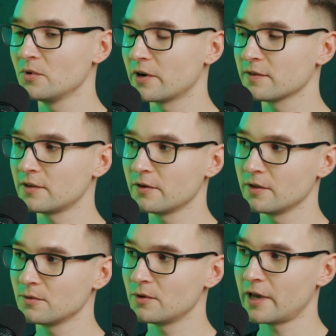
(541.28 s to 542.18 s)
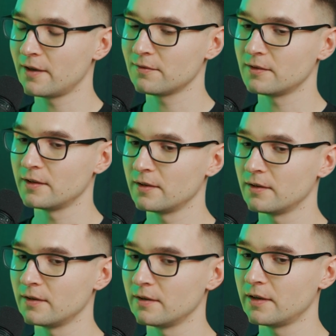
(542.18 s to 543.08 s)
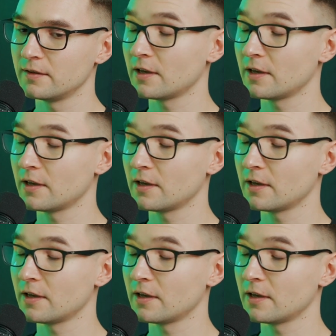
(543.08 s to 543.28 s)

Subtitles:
you are starting to have a